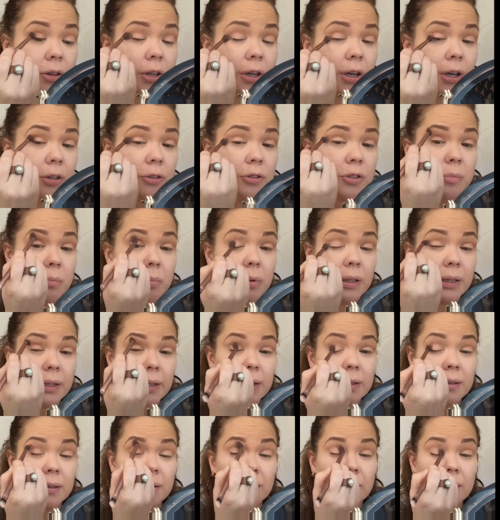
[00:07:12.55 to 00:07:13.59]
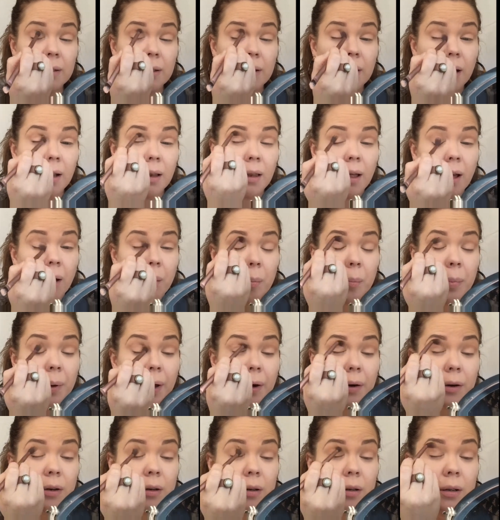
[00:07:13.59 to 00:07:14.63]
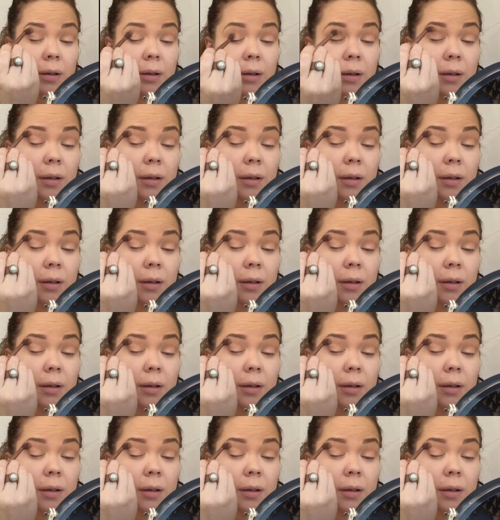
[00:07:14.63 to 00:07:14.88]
colors blend a lot better